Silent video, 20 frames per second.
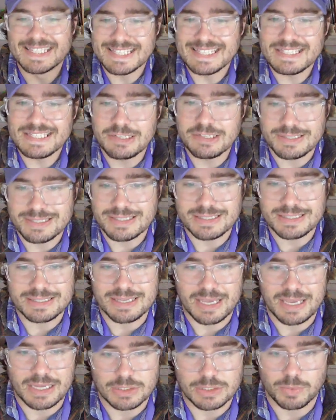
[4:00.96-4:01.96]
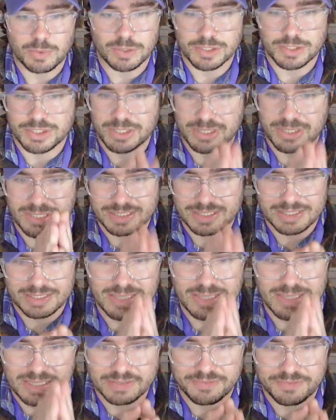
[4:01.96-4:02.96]
This is just a sketch worksheet. This
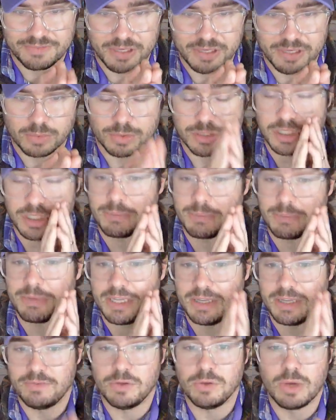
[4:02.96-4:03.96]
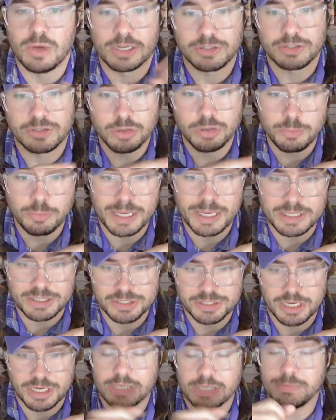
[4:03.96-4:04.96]
is not the final worksheet. I'm going to give you a
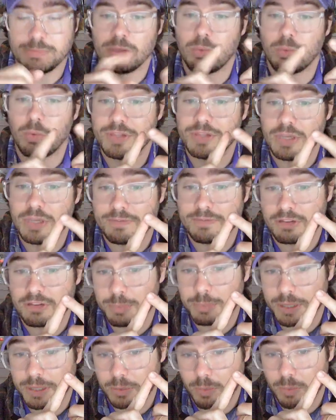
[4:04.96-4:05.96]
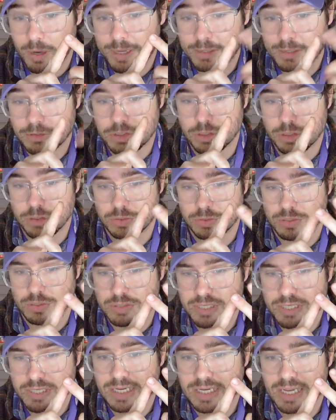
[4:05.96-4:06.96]
2-page document, one that you have to explain why you chose what
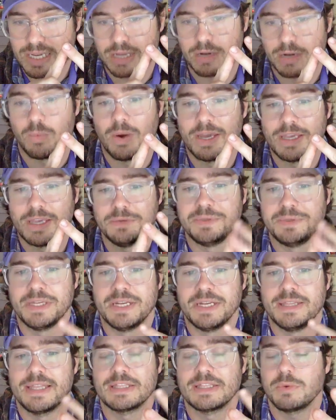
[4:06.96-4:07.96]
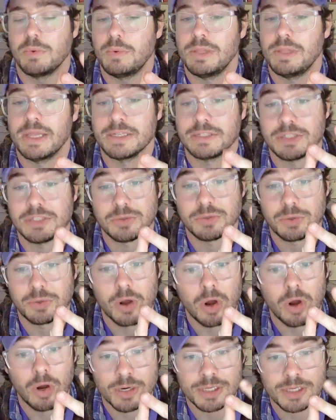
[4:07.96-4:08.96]
you did and kind of why you did it. That's what we like to do
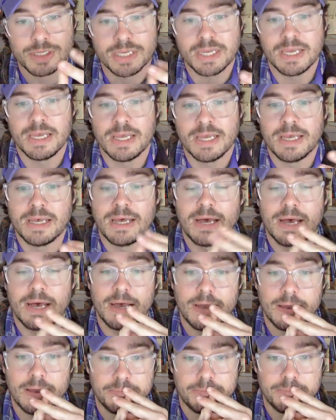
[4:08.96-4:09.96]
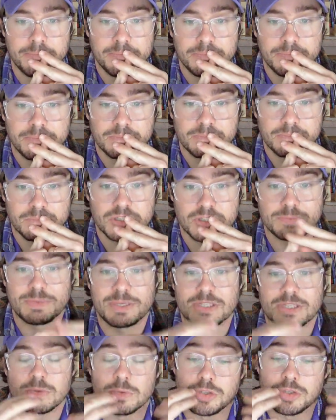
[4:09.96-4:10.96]
in art,
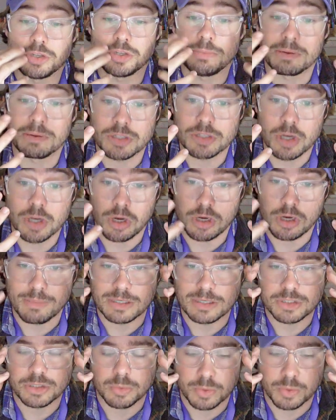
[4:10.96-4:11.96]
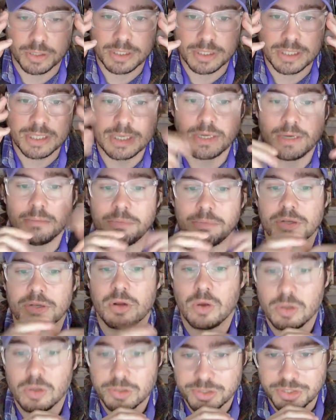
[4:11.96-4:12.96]
just because I want you to be able to talk about your work.
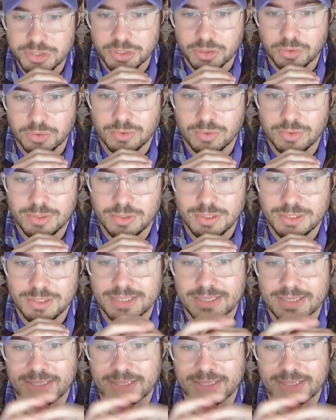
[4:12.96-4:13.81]
But also,